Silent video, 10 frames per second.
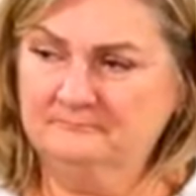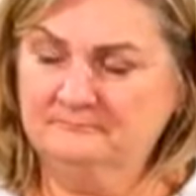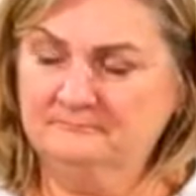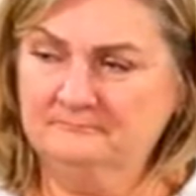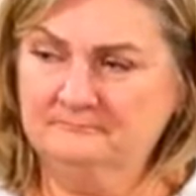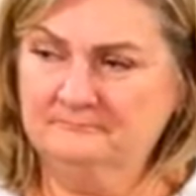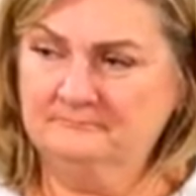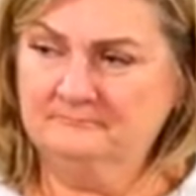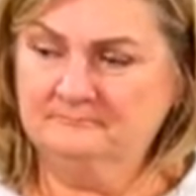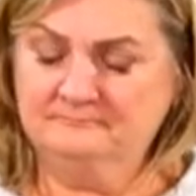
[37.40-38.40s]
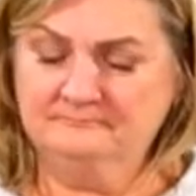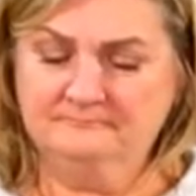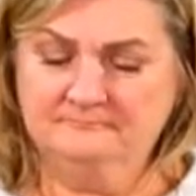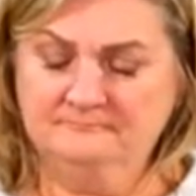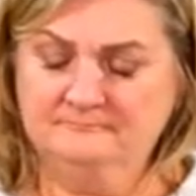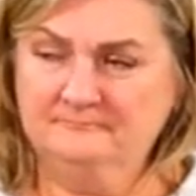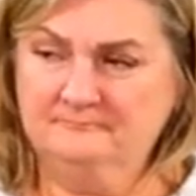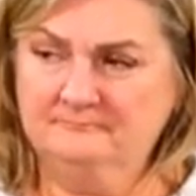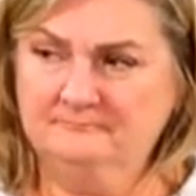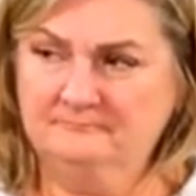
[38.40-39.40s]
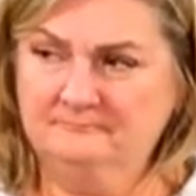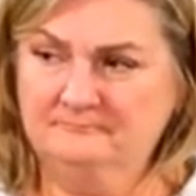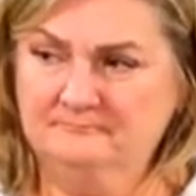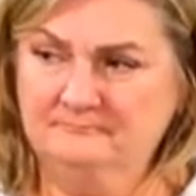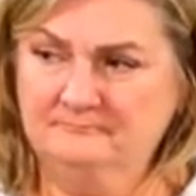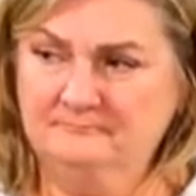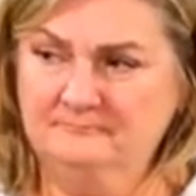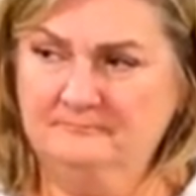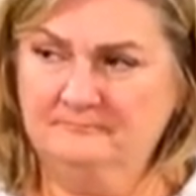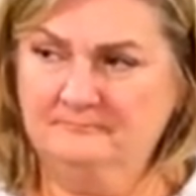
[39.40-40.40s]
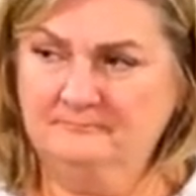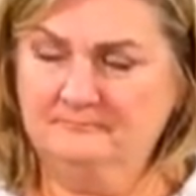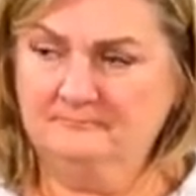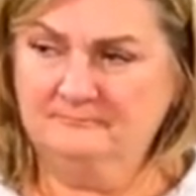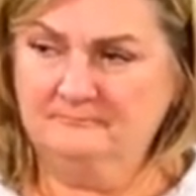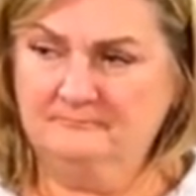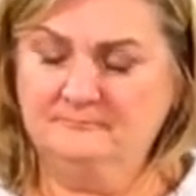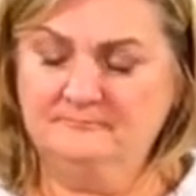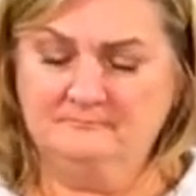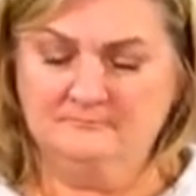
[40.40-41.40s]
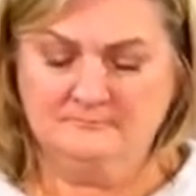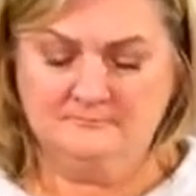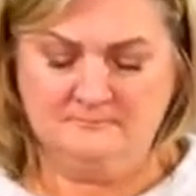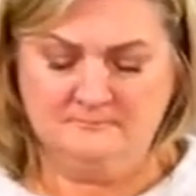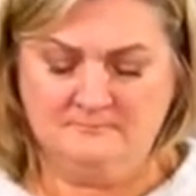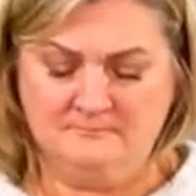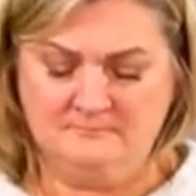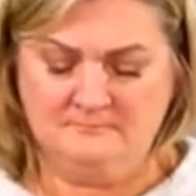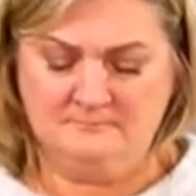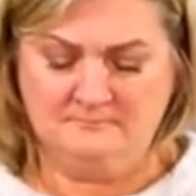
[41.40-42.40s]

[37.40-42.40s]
The person shown says nothing.